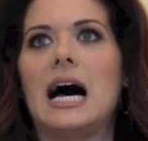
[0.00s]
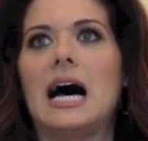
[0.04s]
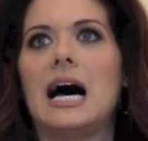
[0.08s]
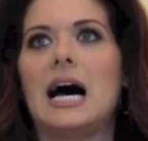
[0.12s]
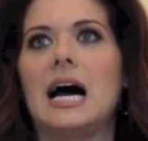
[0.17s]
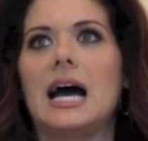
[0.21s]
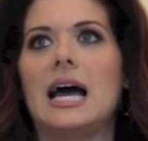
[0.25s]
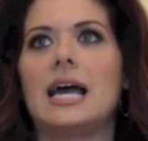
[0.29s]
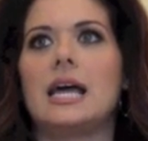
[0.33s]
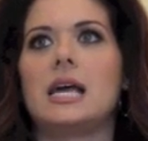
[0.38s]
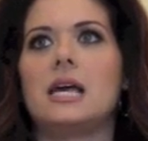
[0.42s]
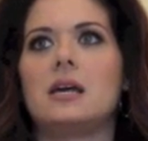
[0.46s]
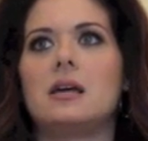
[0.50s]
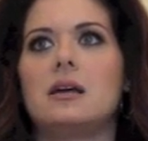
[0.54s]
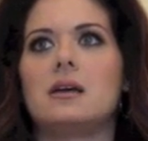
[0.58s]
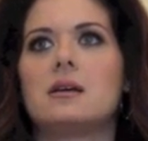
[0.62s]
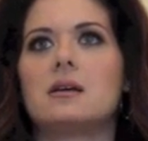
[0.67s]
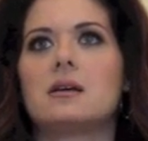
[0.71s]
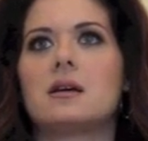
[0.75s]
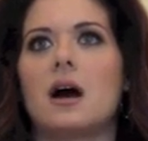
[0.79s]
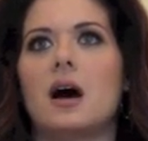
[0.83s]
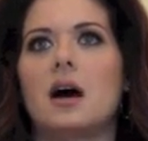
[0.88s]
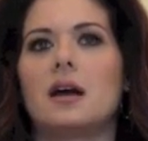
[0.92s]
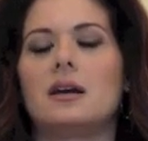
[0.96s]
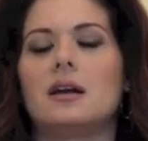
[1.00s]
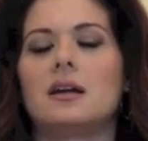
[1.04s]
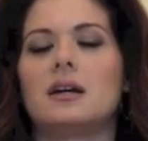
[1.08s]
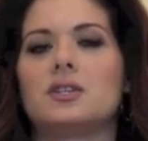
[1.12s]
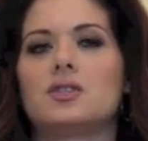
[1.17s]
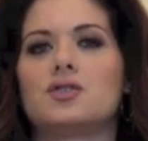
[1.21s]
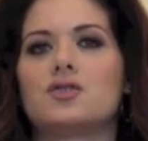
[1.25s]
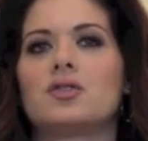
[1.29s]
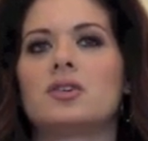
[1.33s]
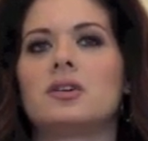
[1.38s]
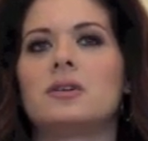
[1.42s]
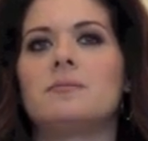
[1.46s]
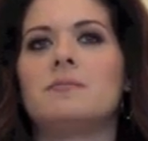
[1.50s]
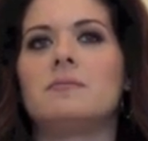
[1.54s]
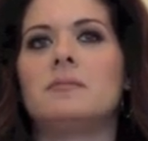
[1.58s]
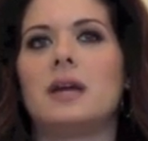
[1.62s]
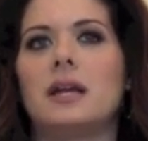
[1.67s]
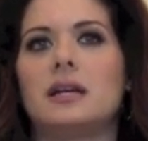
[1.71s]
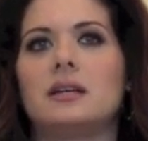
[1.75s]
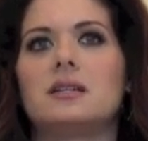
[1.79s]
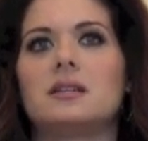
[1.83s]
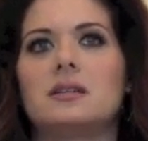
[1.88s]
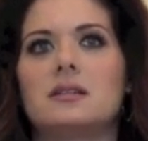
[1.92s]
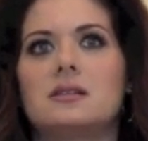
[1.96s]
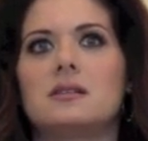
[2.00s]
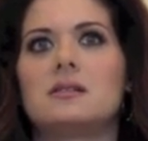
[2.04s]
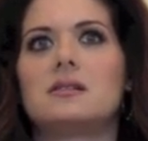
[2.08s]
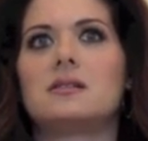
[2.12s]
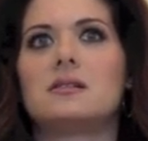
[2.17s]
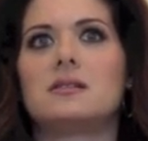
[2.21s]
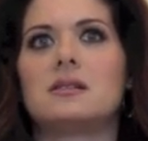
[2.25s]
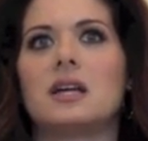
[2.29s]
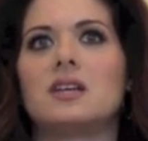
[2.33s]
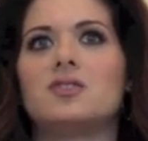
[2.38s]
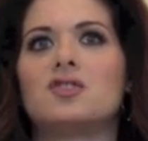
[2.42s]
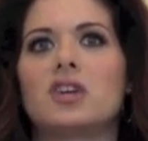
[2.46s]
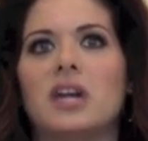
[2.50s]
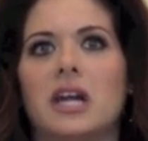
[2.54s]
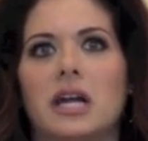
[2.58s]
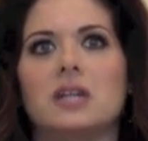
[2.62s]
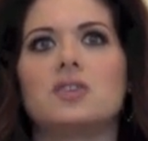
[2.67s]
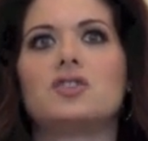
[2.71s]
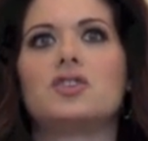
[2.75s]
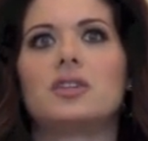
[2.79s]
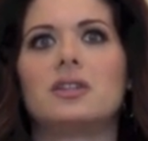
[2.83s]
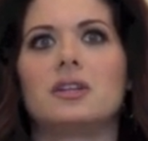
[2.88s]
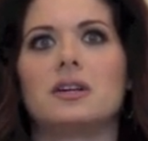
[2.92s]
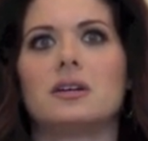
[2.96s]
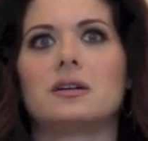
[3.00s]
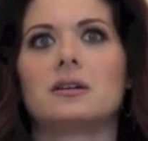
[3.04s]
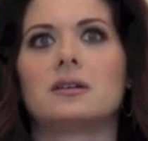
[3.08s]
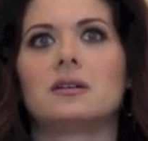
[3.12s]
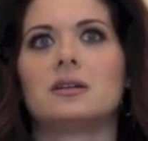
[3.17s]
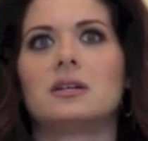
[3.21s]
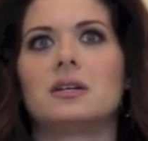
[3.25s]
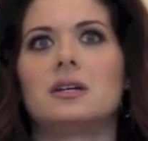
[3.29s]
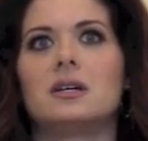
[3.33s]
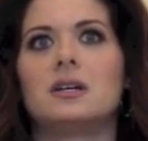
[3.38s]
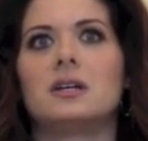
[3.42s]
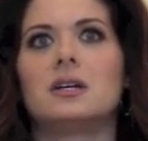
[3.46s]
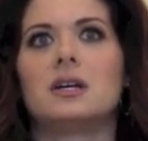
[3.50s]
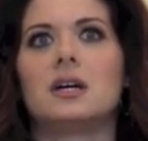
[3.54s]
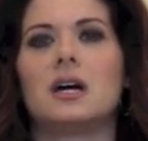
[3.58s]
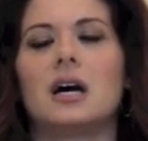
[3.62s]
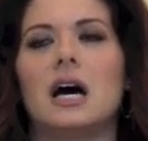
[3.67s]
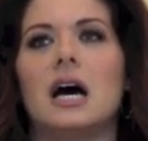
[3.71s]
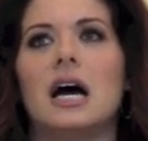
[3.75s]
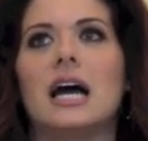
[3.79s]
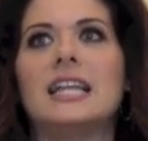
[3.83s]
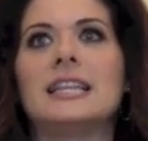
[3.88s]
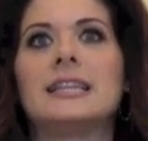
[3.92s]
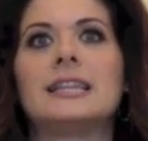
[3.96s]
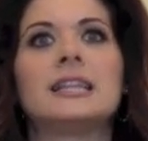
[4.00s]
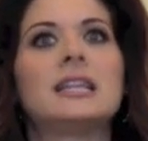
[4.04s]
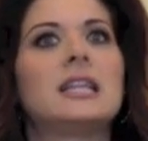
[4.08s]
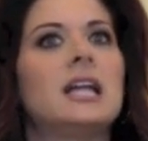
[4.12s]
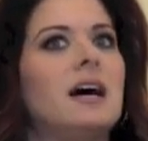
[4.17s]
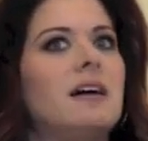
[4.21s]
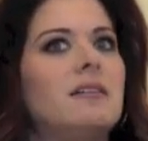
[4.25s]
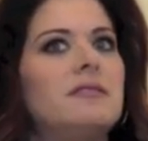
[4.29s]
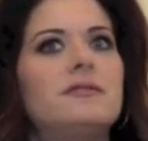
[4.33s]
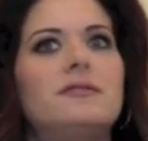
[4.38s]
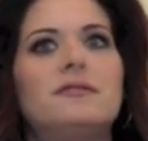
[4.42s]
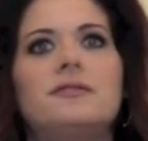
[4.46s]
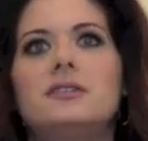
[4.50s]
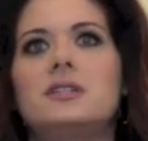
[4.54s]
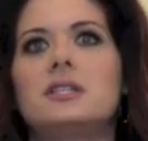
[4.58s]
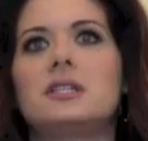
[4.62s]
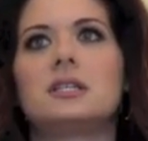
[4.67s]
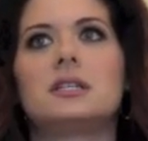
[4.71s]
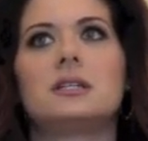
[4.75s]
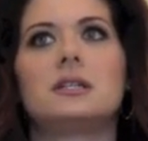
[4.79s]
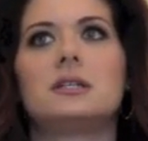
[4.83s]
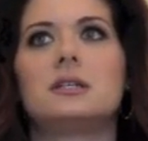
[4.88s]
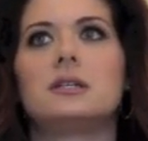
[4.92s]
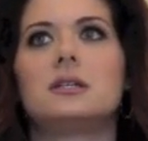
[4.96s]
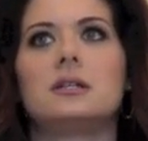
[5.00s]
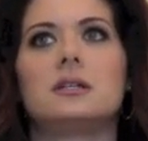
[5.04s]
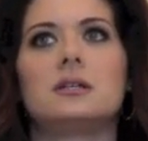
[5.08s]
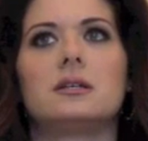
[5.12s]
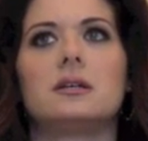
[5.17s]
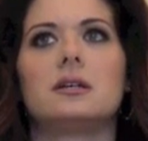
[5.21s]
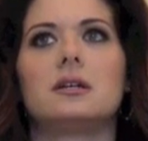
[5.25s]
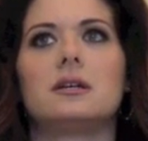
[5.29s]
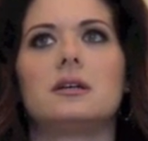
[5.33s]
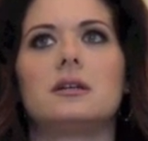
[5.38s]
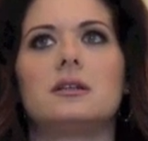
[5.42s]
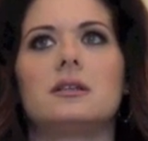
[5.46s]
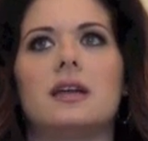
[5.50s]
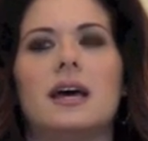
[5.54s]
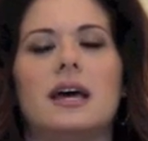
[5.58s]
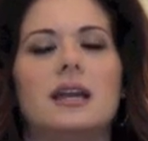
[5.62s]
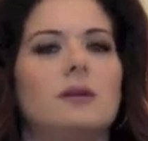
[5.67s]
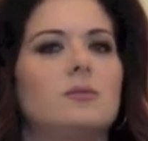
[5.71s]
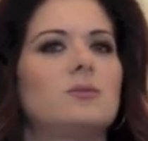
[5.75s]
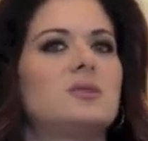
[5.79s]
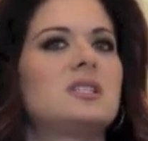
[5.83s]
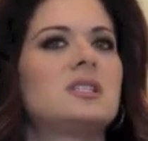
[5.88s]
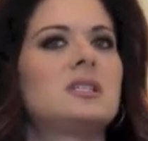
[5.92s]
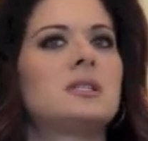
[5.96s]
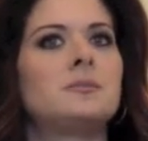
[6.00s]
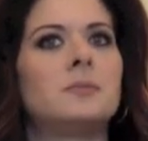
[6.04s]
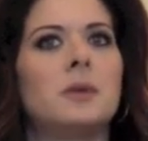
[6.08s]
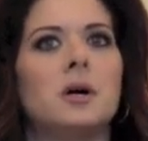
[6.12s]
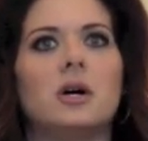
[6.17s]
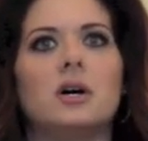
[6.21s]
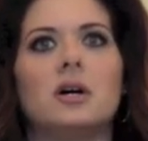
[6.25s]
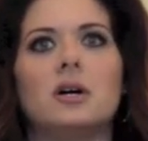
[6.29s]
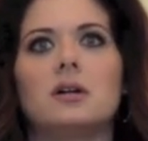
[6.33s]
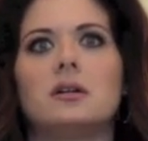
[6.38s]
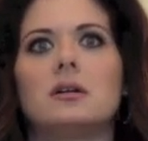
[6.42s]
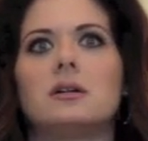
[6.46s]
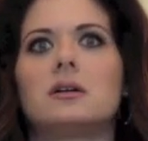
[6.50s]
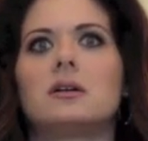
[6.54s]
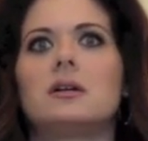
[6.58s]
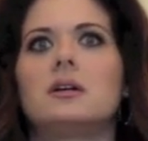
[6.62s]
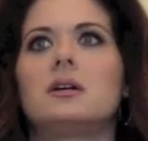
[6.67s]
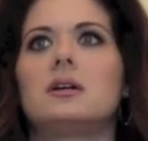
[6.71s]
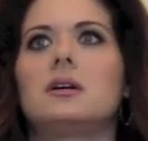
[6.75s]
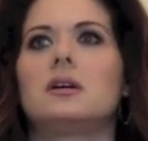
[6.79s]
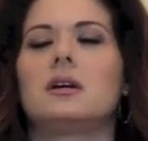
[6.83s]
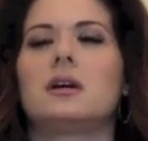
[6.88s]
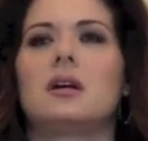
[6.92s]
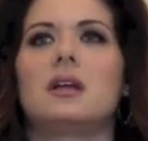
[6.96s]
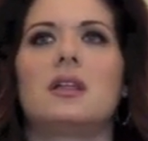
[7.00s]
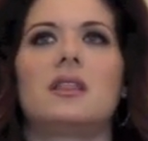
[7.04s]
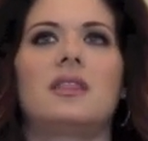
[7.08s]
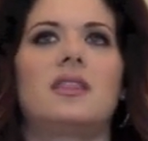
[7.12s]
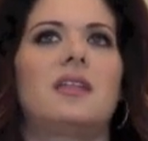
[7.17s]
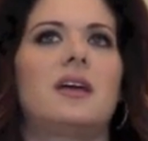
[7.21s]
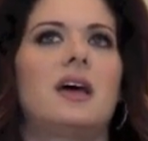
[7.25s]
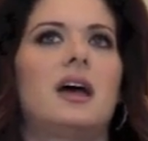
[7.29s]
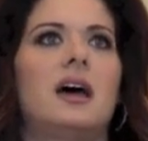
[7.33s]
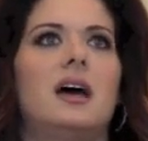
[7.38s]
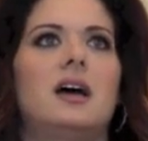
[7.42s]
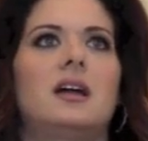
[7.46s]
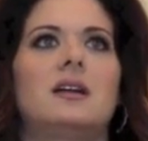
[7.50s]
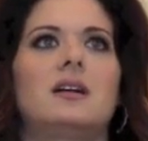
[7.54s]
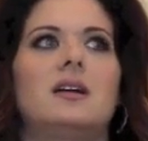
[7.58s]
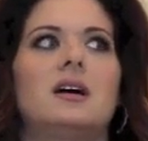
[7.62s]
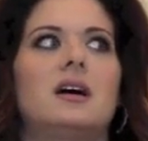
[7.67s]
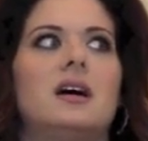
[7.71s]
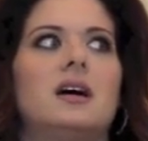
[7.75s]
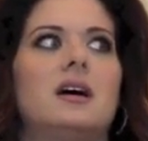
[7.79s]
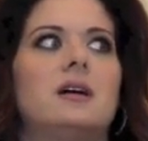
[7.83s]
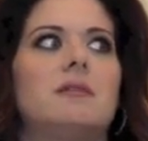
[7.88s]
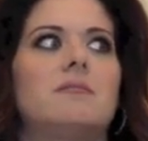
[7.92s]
I got a tremendous education there. I loved that it was small, that